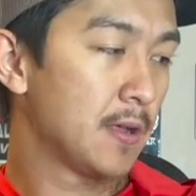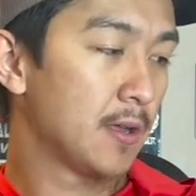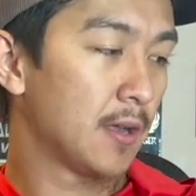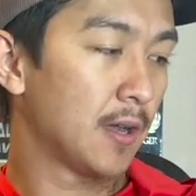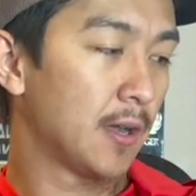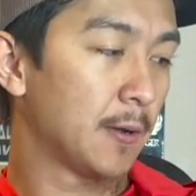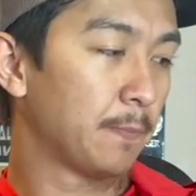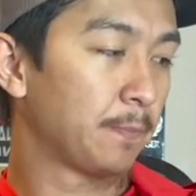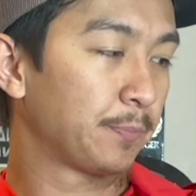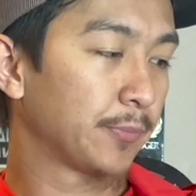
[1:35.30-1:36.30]

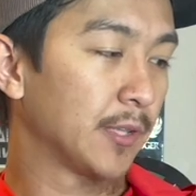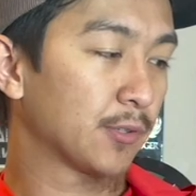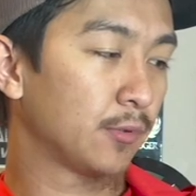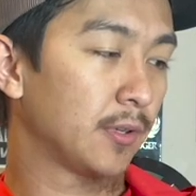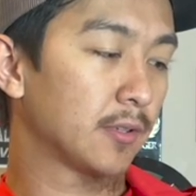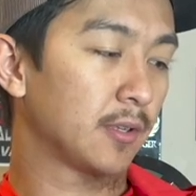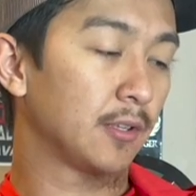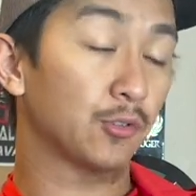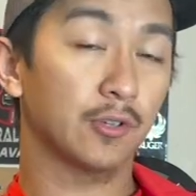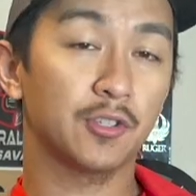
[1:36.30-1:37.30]
Um, this one is a
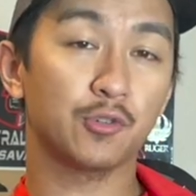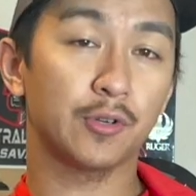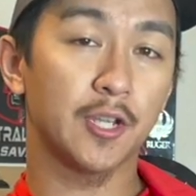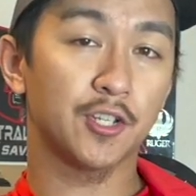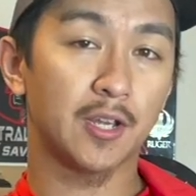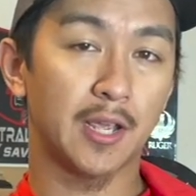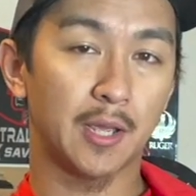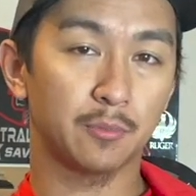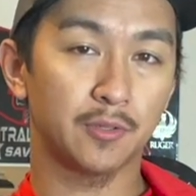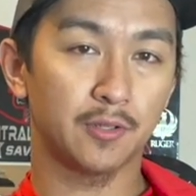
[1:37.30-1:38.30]
22 inch
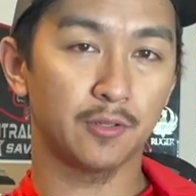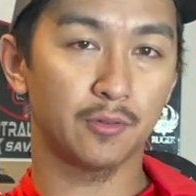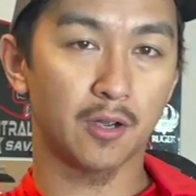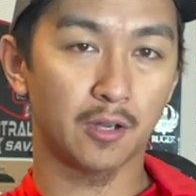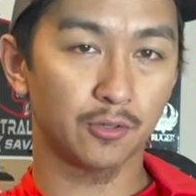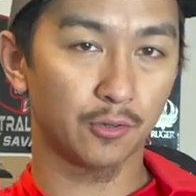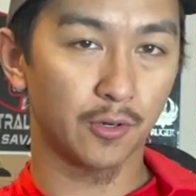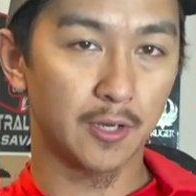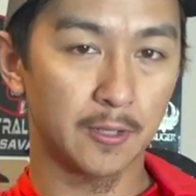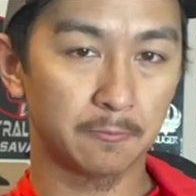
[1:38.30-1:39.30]
MTU contour